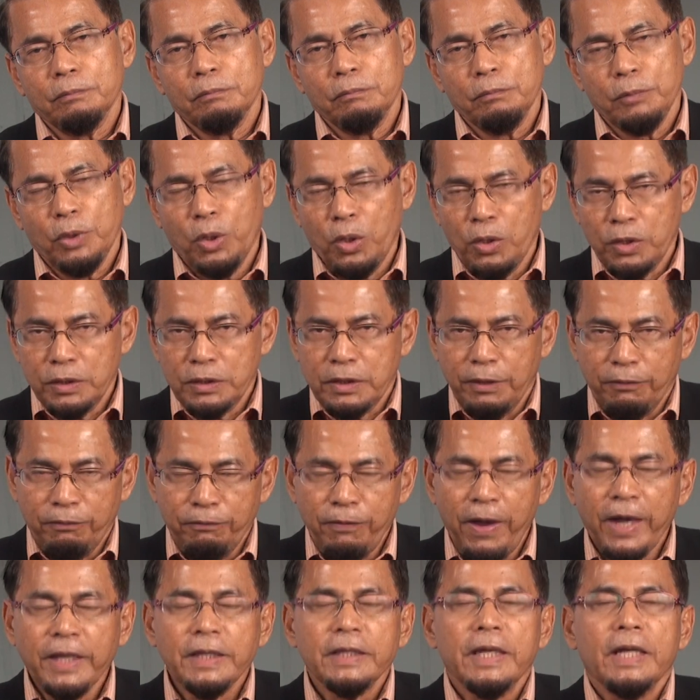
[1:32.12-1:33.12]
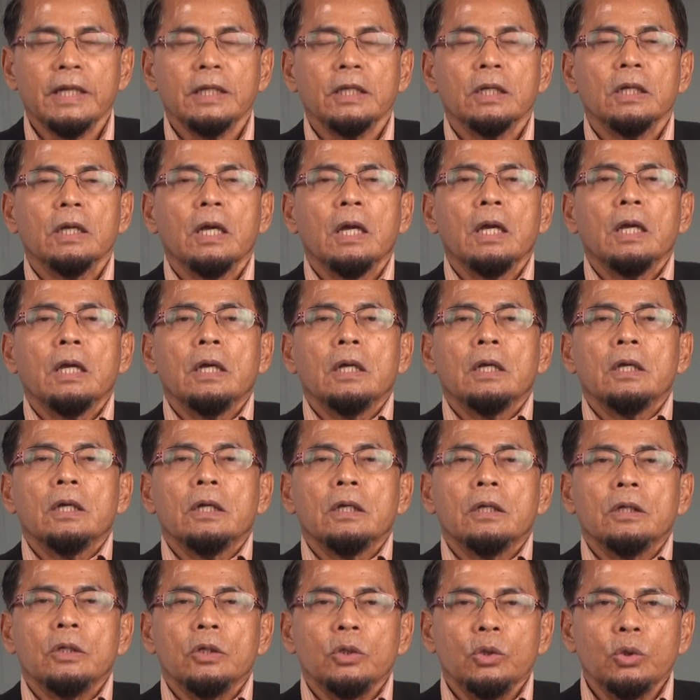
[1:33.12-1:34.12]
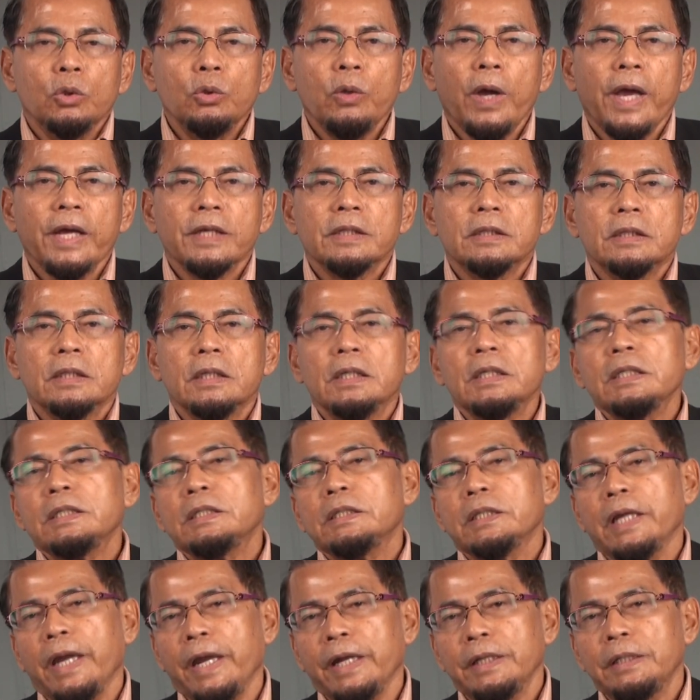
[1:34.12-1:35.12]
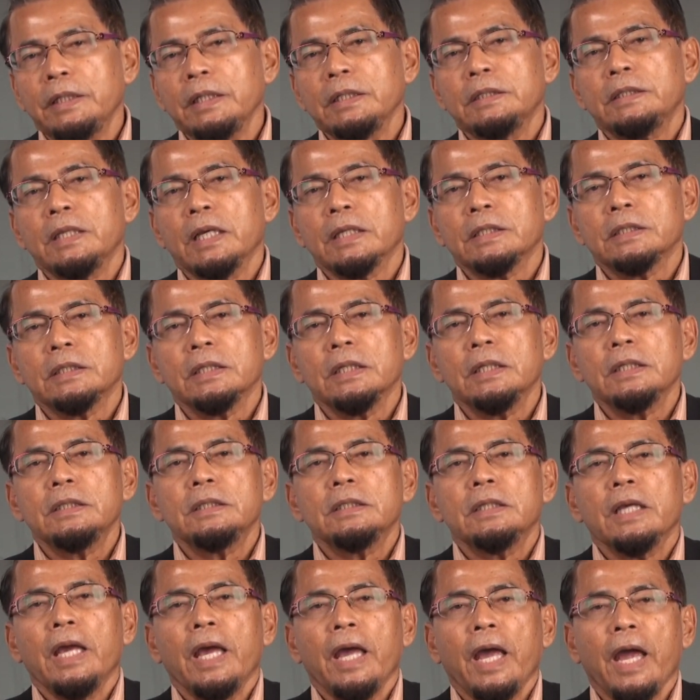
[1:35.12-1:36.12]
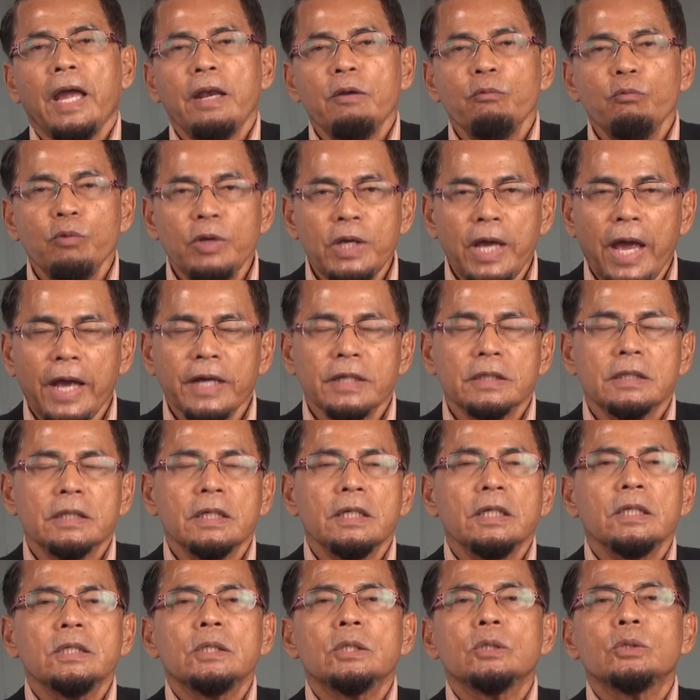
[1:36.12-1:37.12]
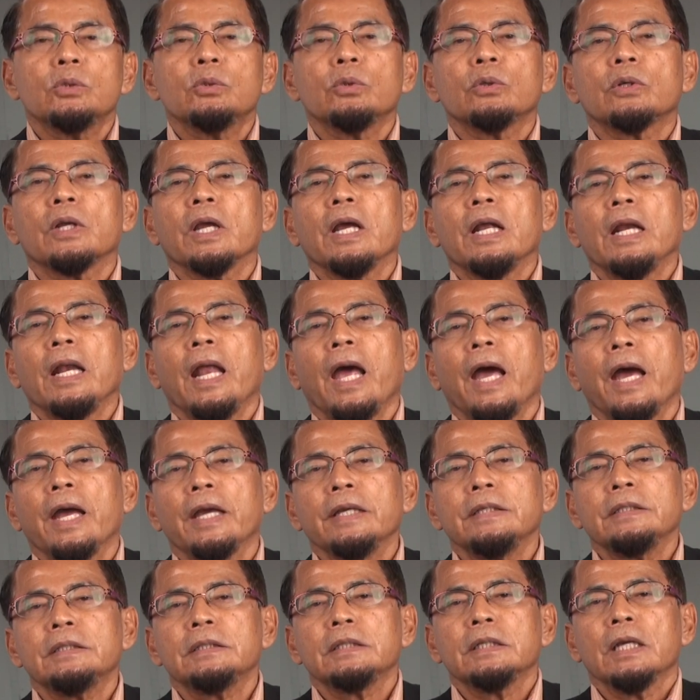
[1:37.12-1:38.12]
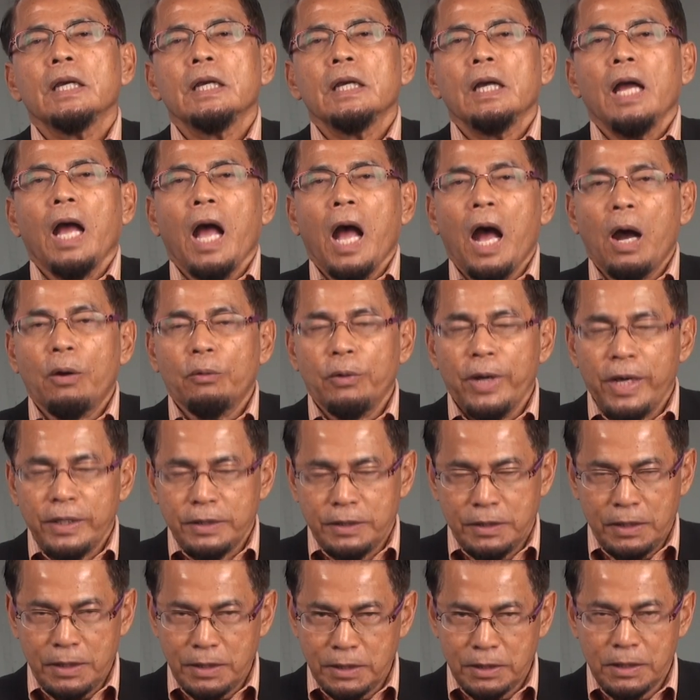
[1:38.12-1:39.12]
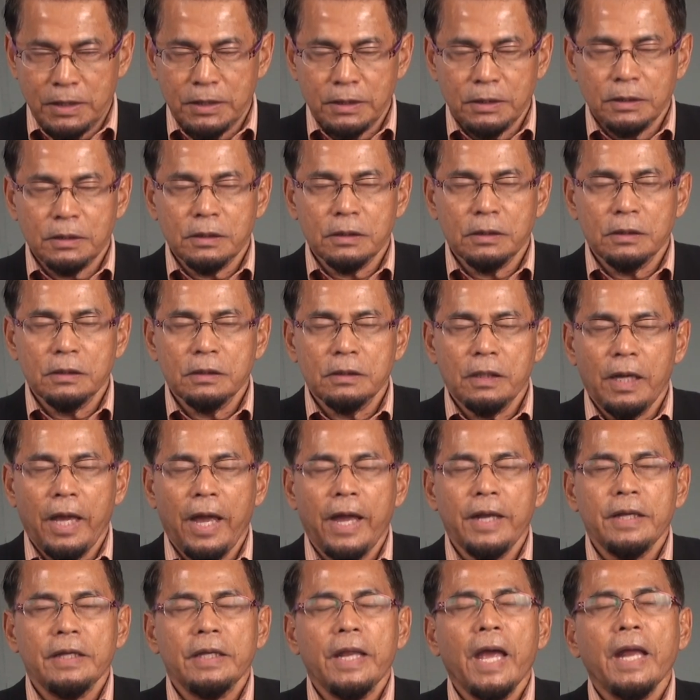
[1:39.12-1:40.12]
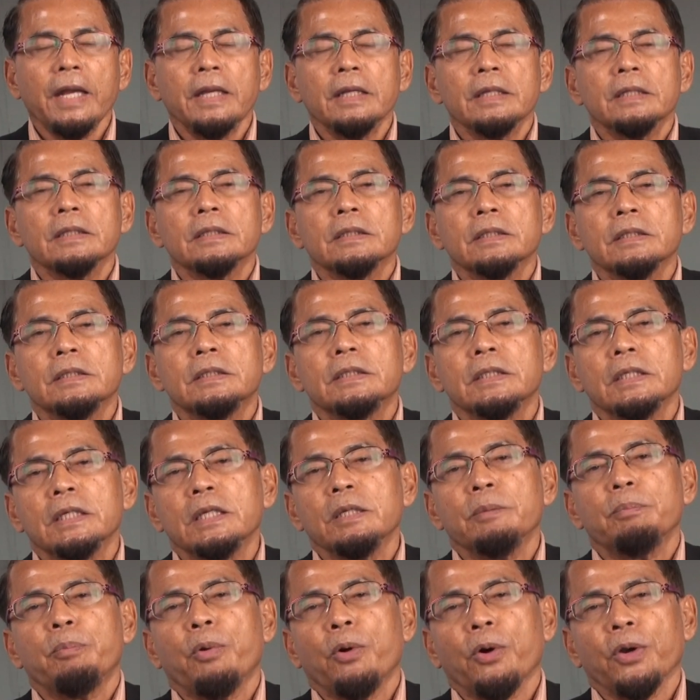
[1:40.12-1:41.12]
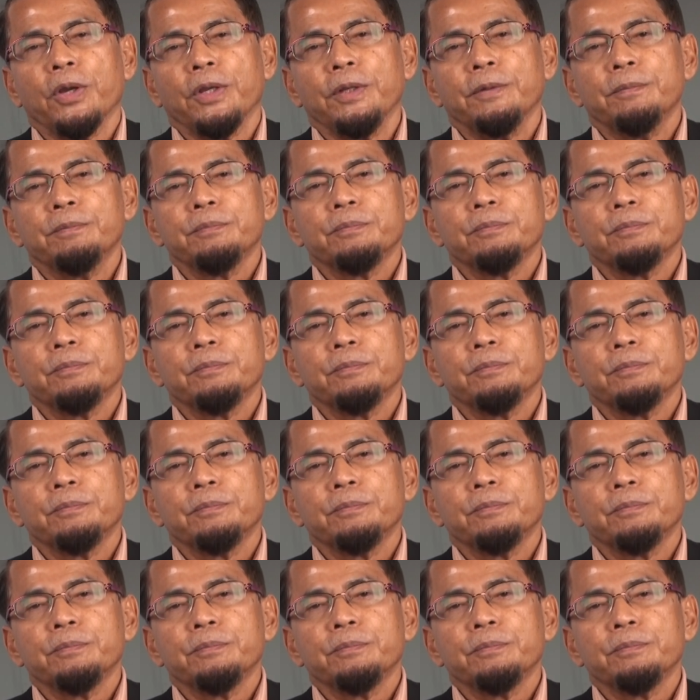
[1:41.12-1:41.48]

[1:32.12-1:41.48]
because the fact that you exist, the atheists exist, and we exist to realize our existence, and that is the key point.